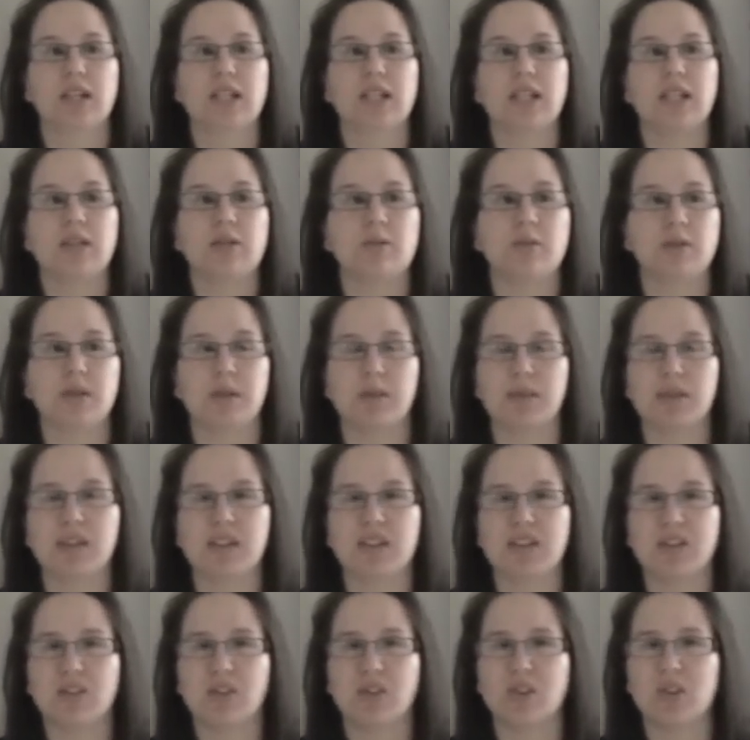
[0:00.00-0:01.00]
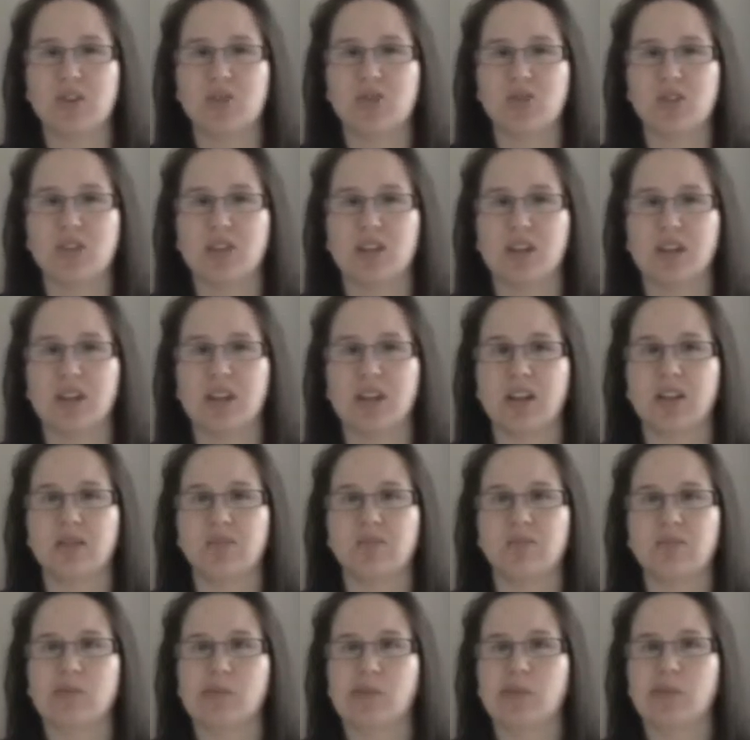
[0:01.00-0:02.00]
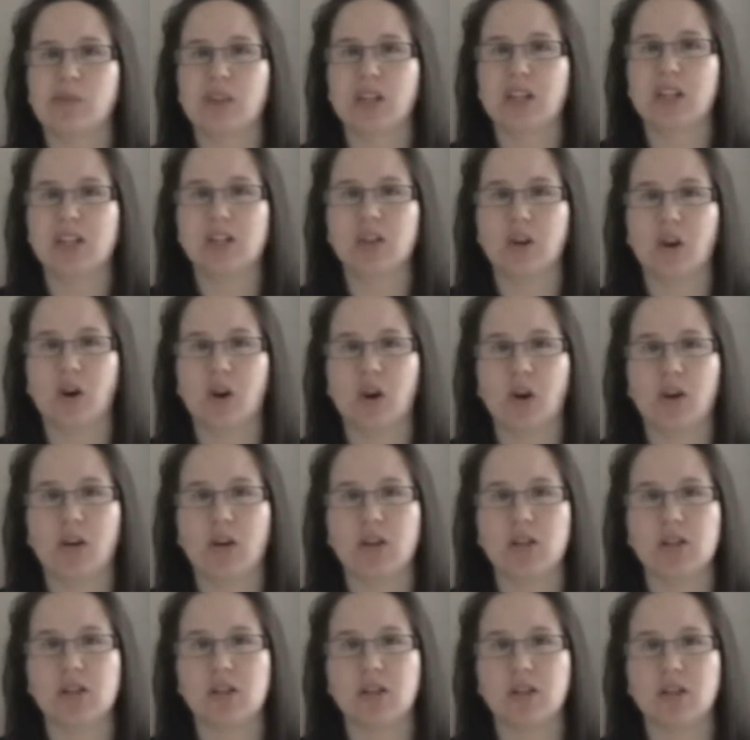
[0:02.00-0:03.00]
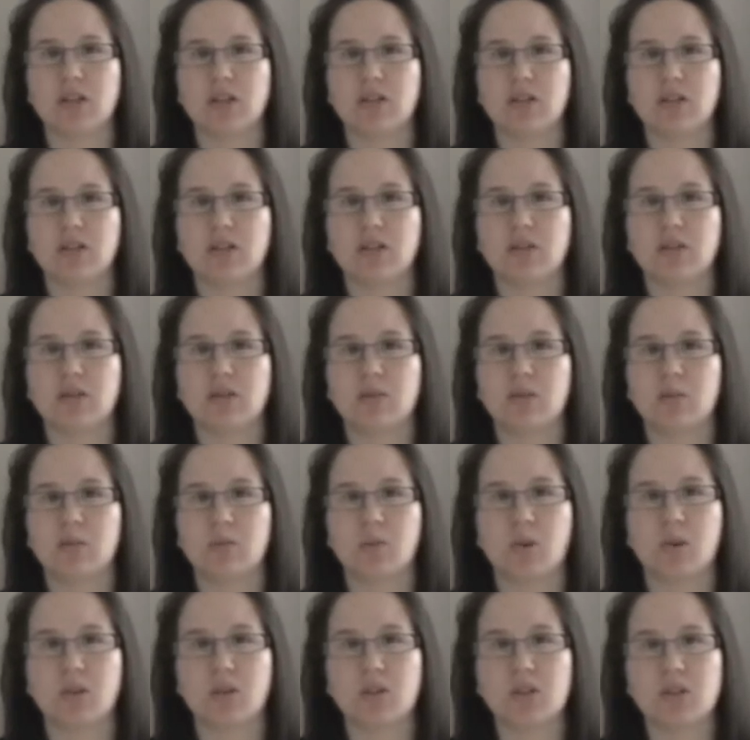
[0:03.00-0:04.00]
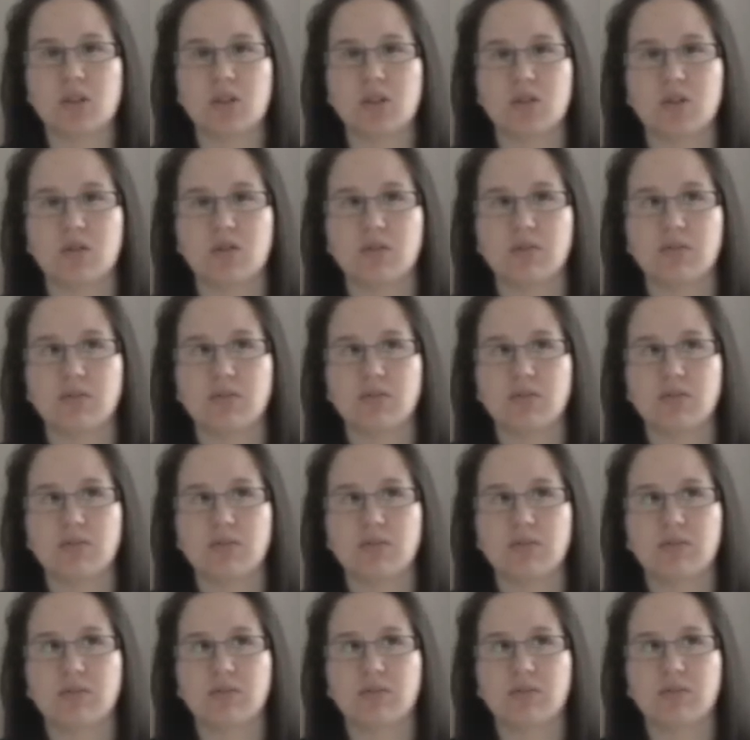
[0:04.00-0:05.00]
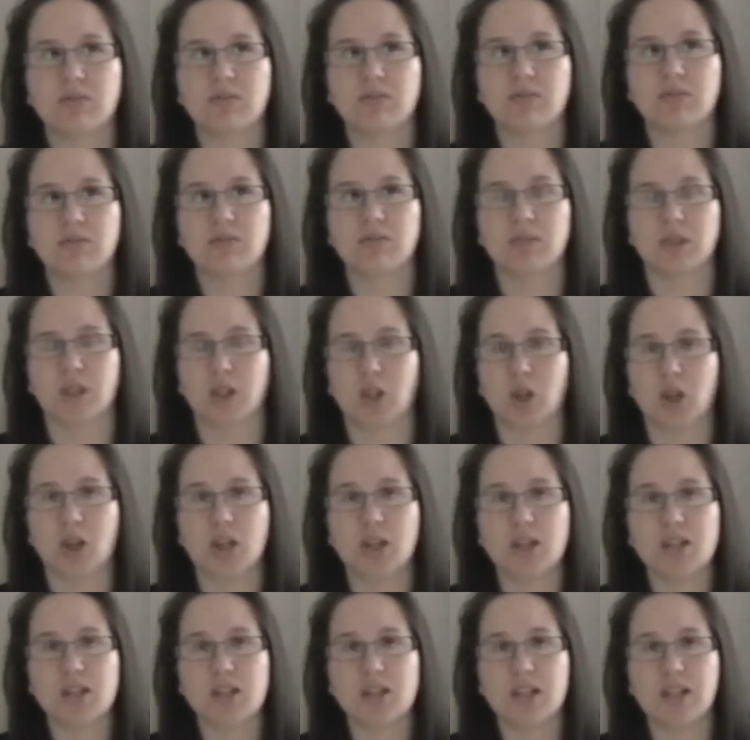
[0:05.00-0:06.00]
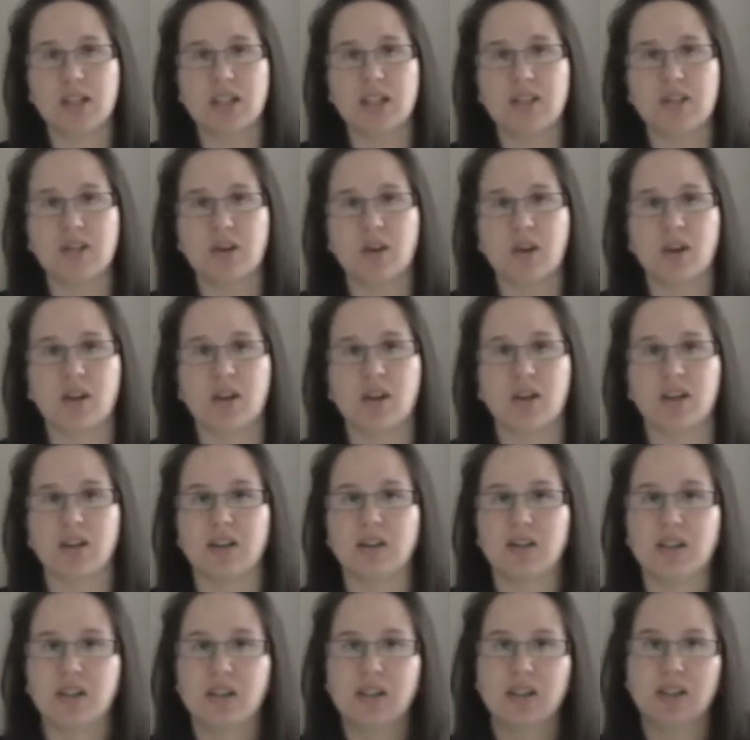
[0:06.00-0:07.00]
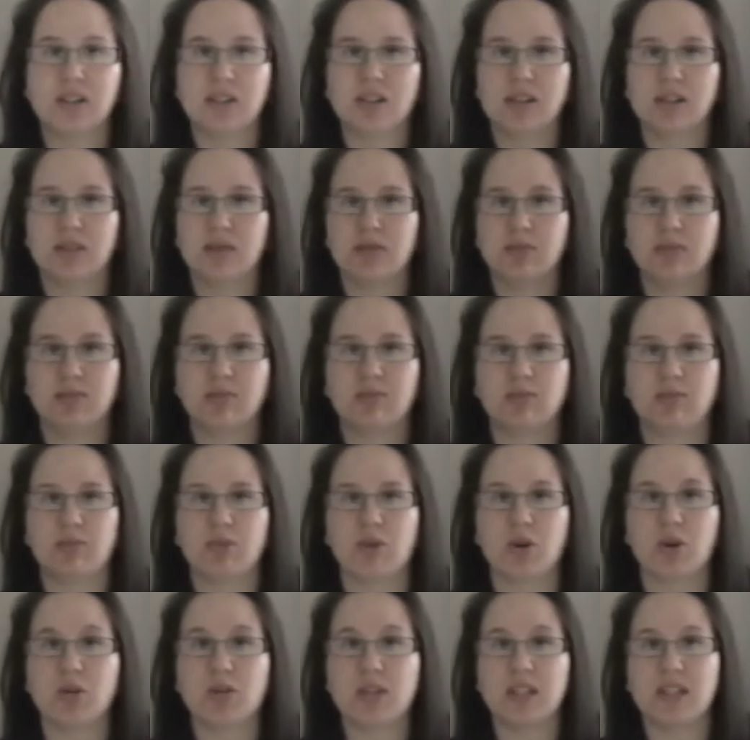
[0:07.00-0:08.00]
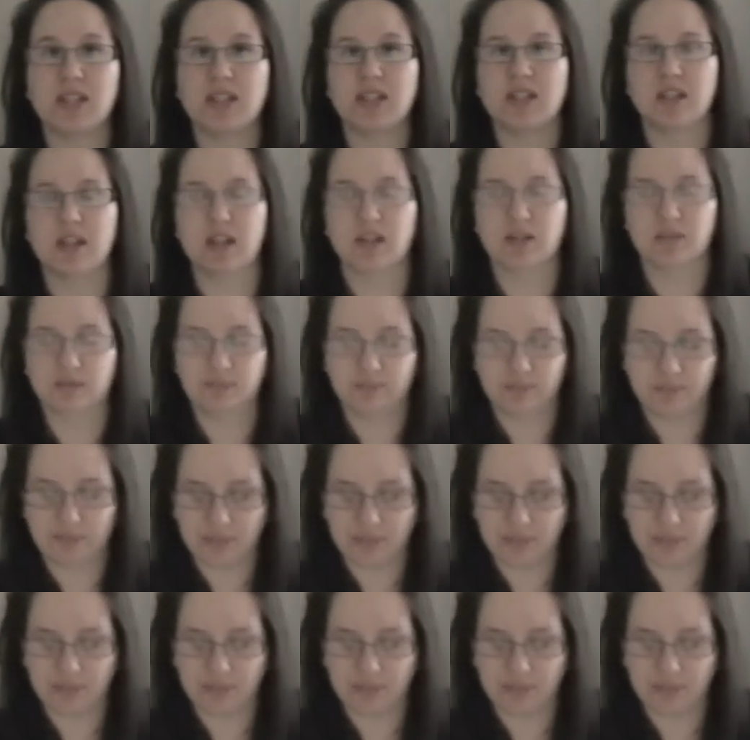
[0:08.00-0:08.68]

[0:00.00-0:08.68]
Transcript: teach him something he's not interested in, he's not going to want to learn it, and he's not going to process it.